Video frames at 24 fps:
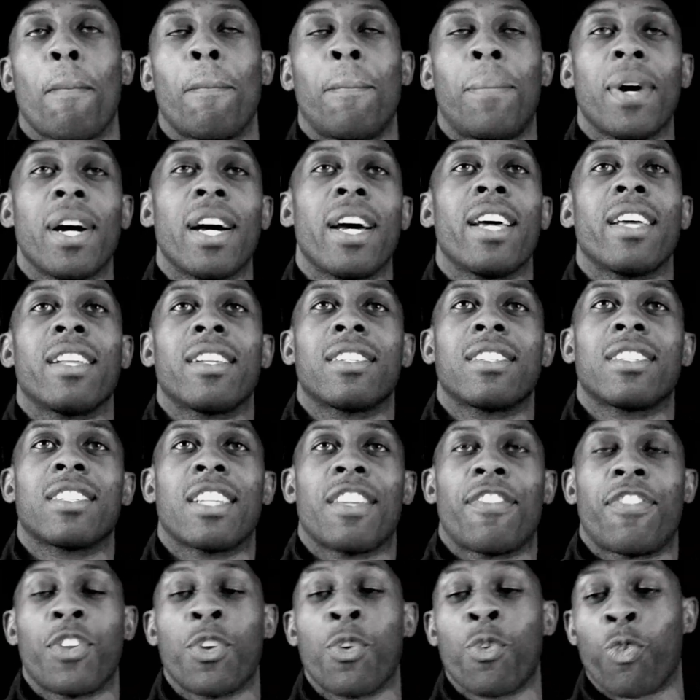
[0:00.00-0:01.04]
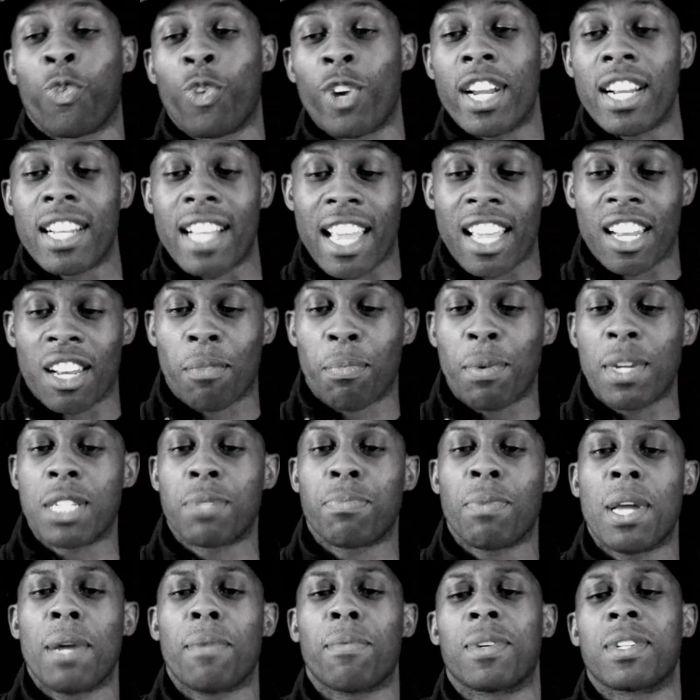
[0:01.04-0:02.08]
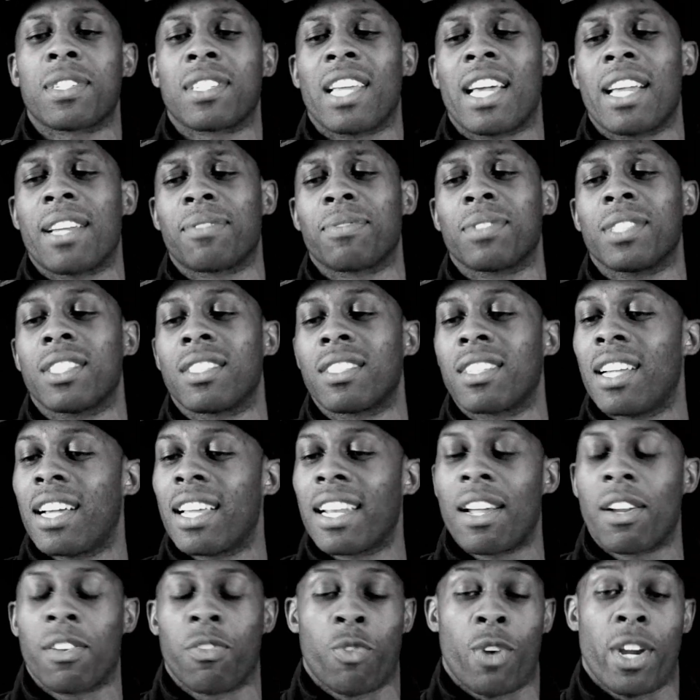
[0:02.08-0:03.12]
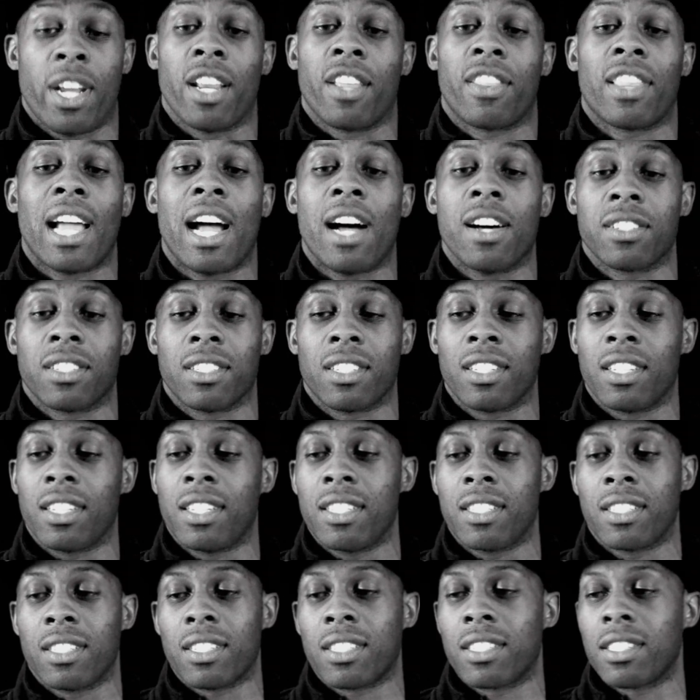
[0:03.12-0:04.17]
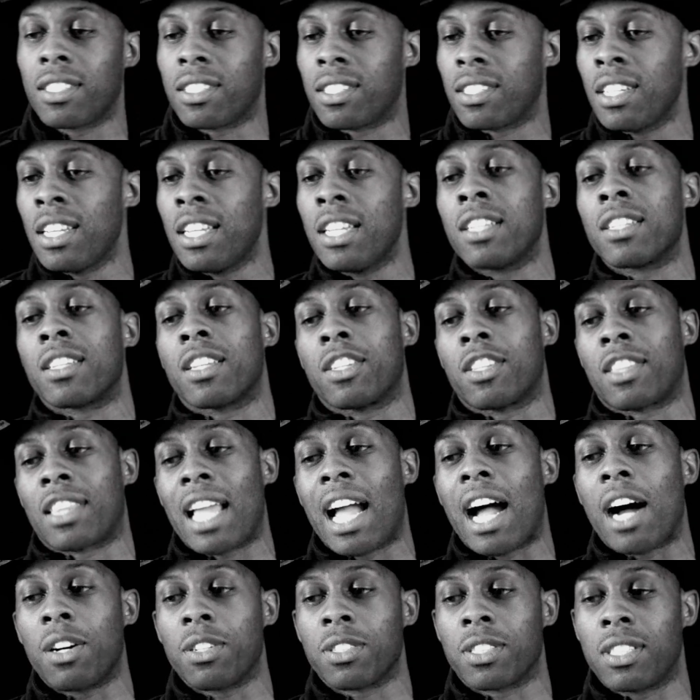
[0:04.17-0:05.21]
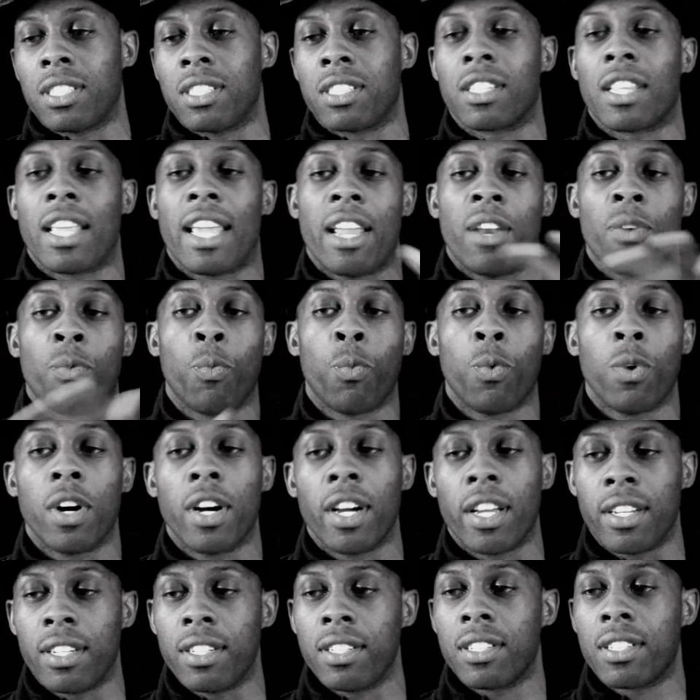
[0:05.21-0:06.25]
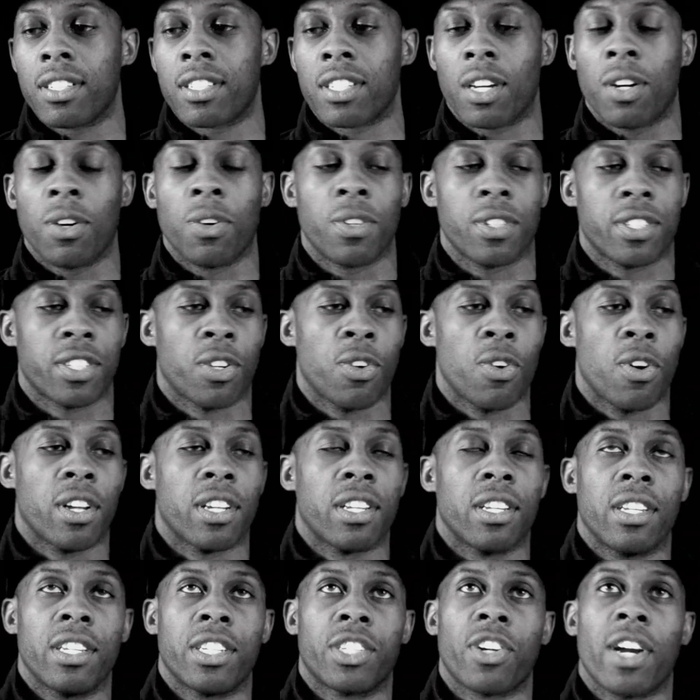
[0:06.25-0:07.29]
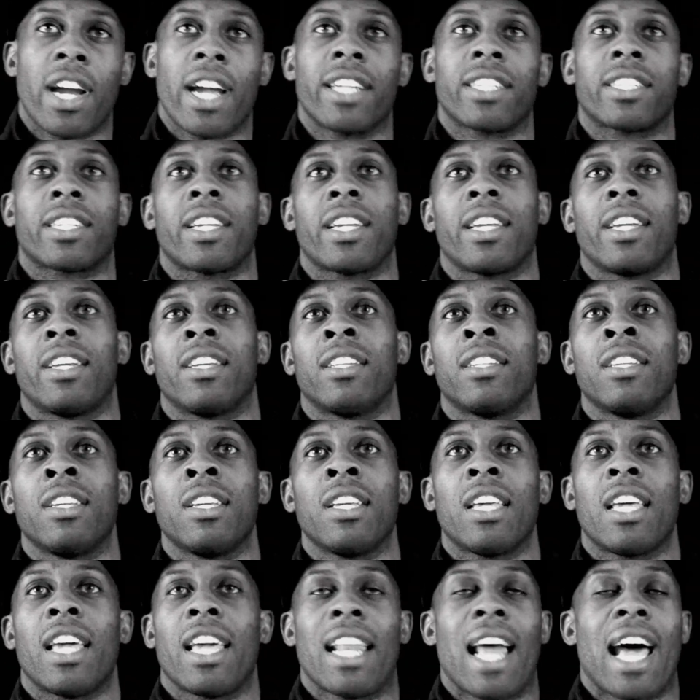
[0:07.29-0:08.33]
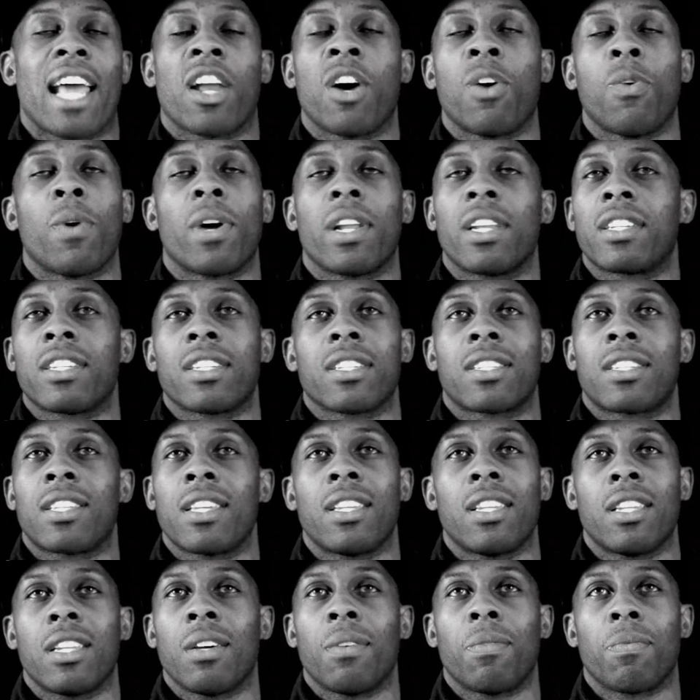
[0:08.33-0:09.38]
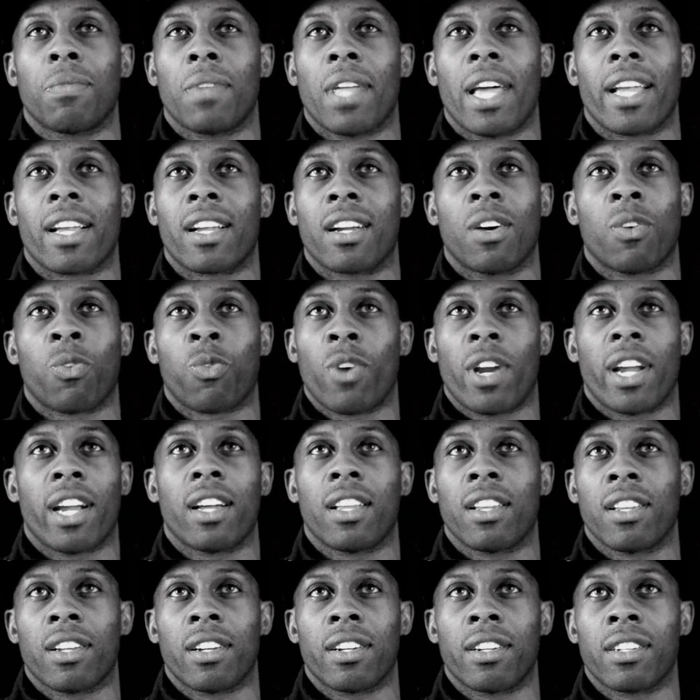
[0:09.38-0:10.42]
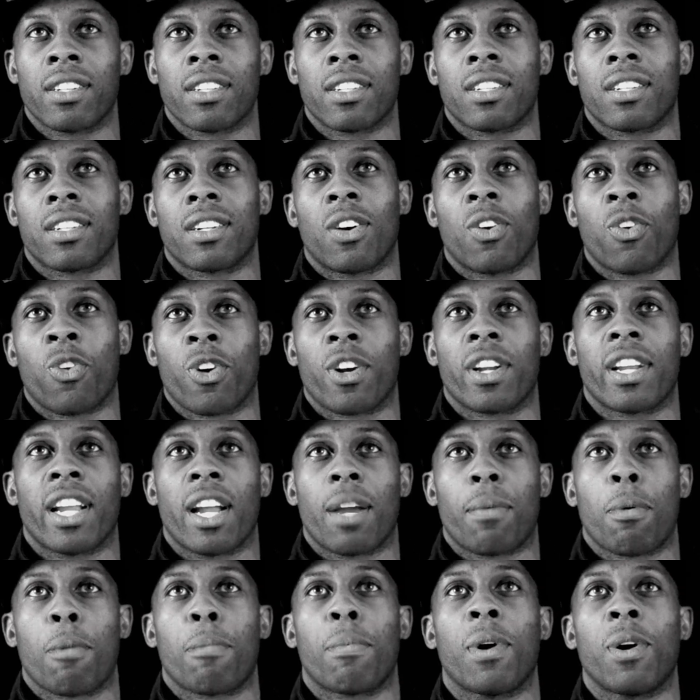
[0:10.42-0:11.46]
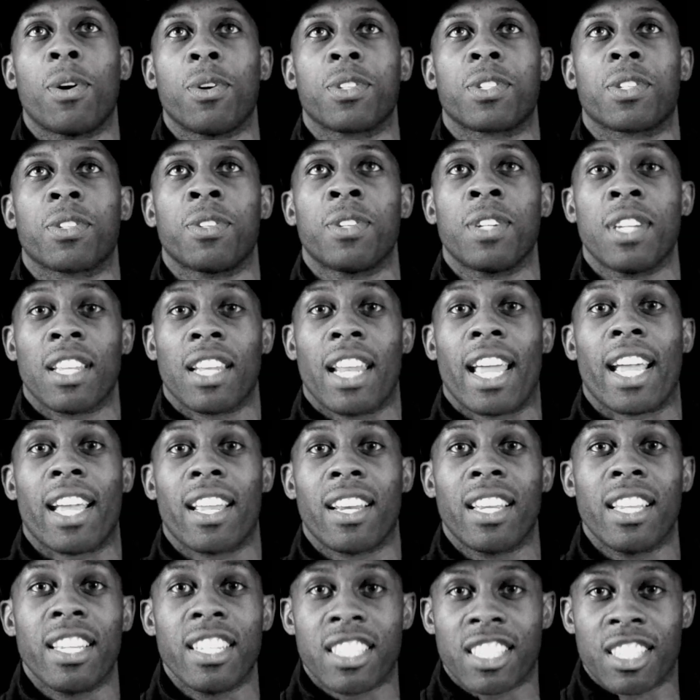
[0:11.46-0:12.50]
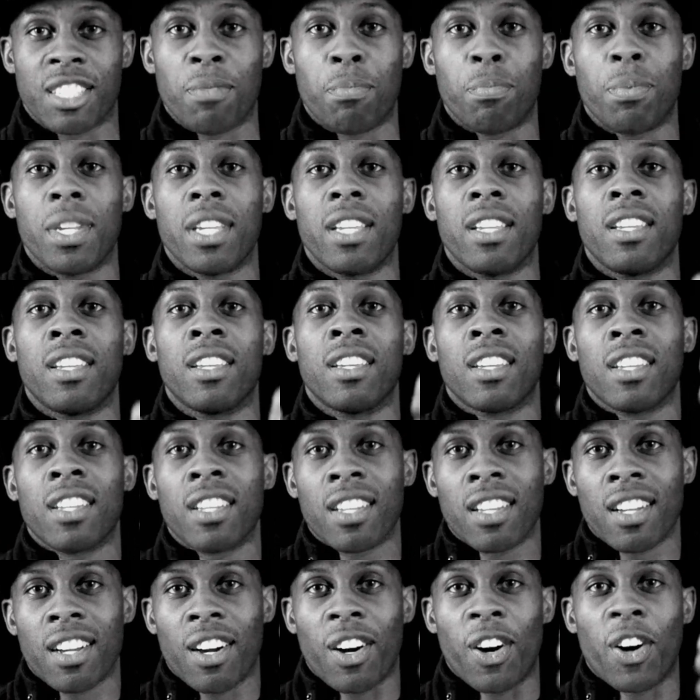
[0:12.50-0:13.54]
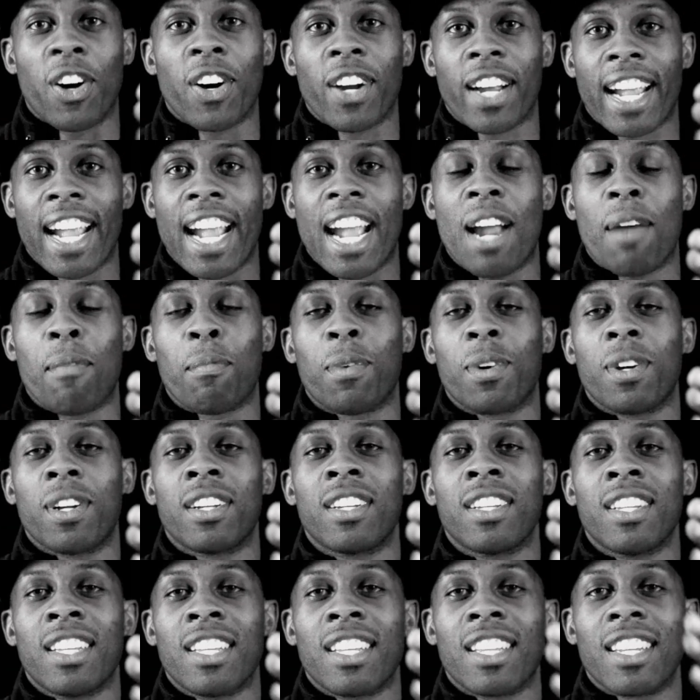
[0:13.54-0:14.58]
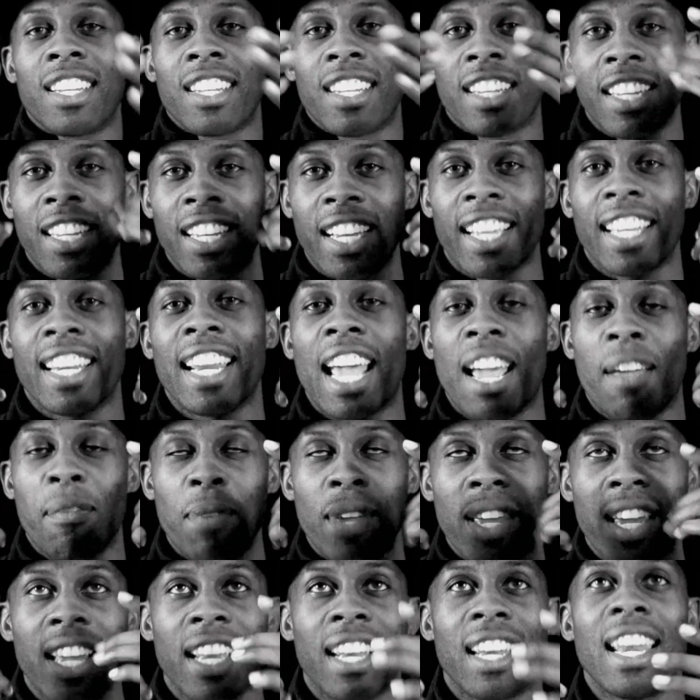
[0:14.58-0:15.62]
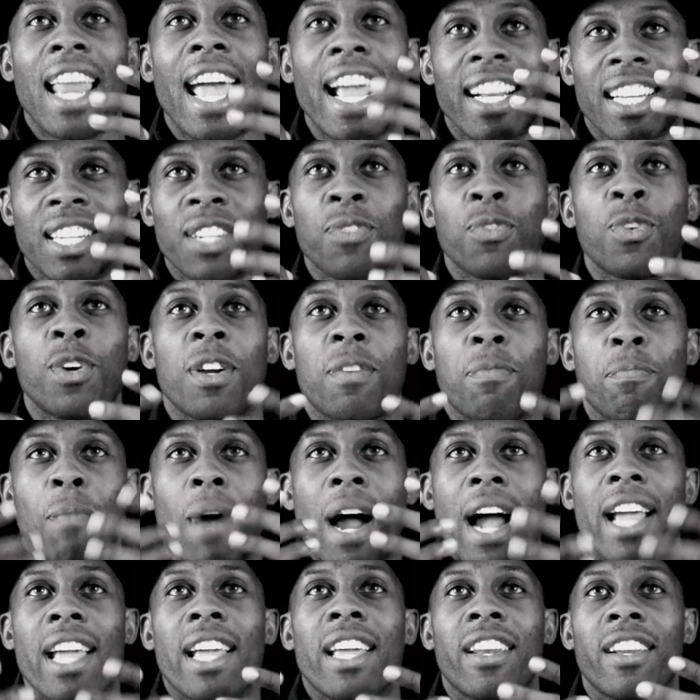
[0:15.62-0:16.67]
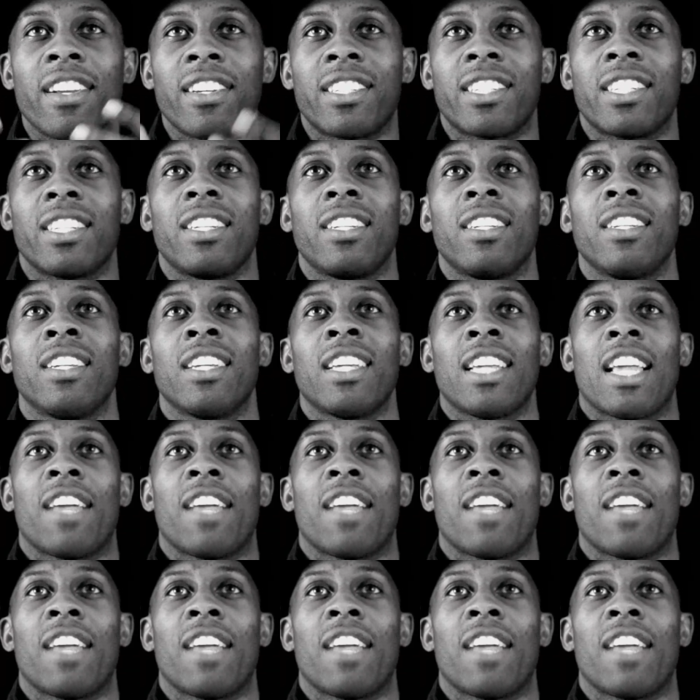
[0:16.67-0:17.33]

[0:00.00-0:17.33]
But if you read that on the piece of paper, it's like, I done read a thousand of these. This is the thousand and one, so it's going in the trash can. And I don't want to just send him like a regular, ordinary proposal. Like it needs to be on camera, looking at me, connecting with my energy.